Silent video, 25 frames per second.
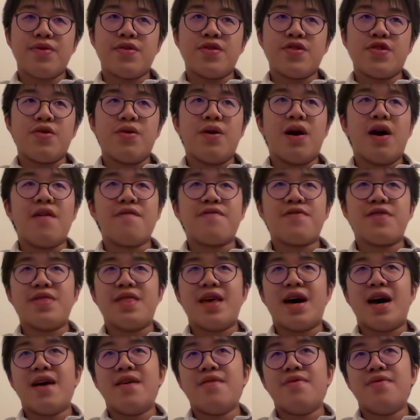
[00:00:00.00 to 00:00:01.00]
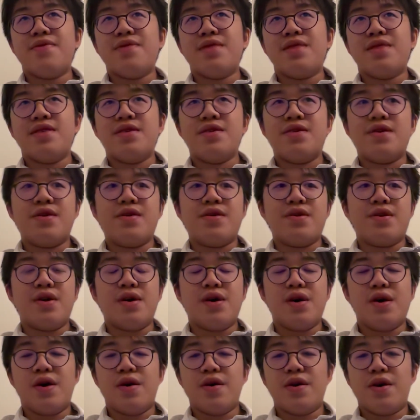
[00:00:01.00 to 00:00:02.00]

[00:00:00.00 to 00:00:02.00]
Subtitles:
So after that, the